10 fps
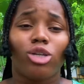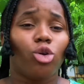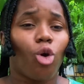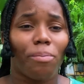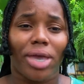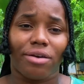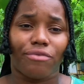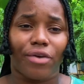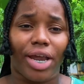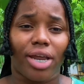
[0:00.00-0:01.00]
Don't be
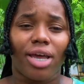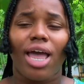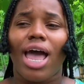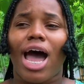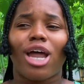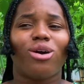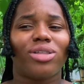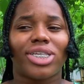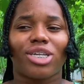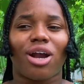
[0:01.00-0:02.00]
afraid. I know
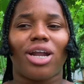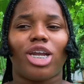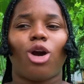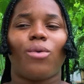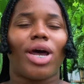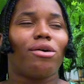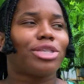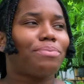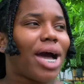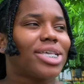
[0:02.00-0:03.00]
this girl, when I
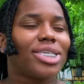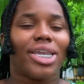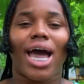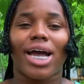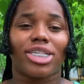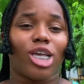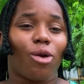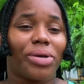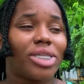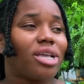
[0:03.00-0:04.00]
was passing asking
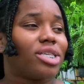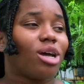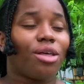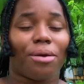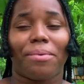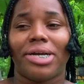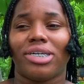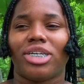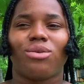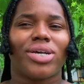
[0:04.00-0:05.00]
questions to other
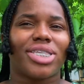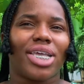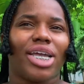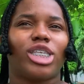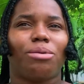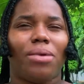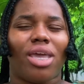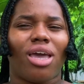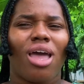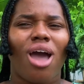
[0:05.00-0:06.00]
persons, she was saying to
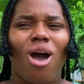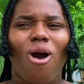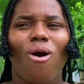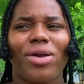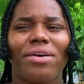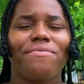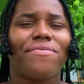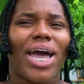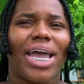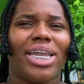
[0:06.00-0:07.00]
me, how you
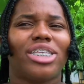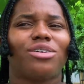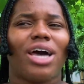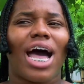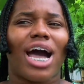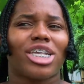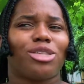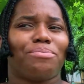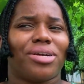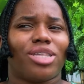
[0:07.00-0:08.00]
find it to
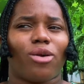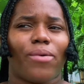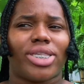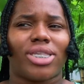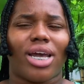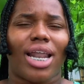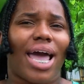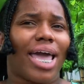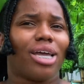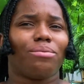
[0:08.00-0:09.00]
ask person question?
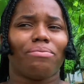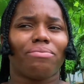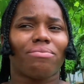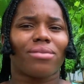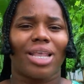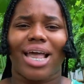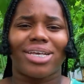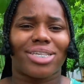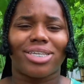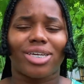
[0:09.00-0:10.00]
Like
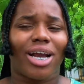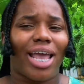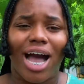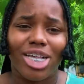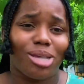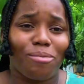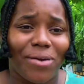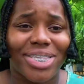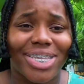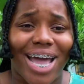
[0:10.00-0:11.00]
just literally ask them
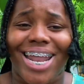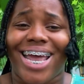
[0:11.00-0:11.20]
question.